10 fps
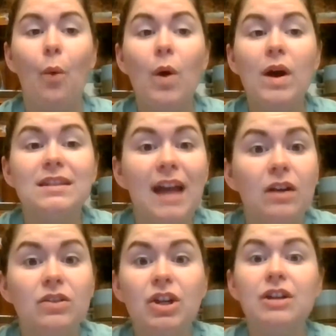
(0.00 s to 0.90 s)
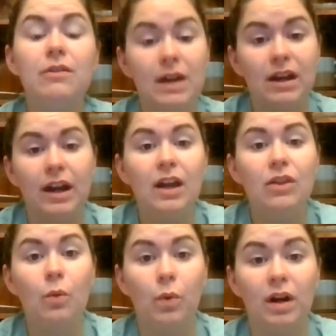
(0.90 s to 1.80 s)
What sounds are you hearing
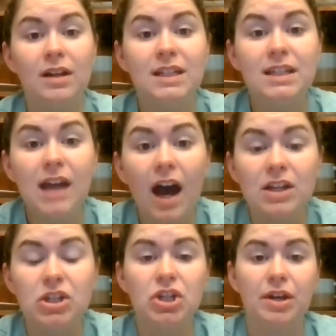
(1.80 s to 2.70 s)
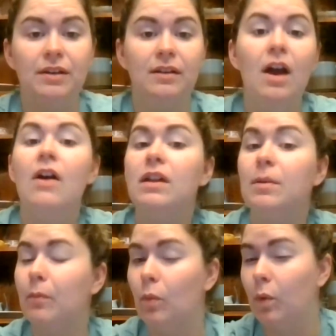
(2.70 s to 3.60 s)
in the word touch?
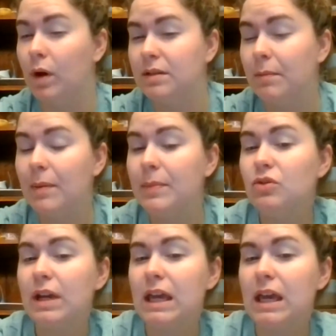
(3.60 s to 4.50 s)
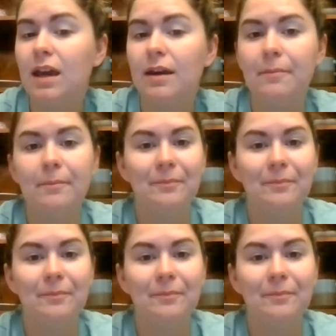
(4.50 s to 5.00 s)
One might be tricky.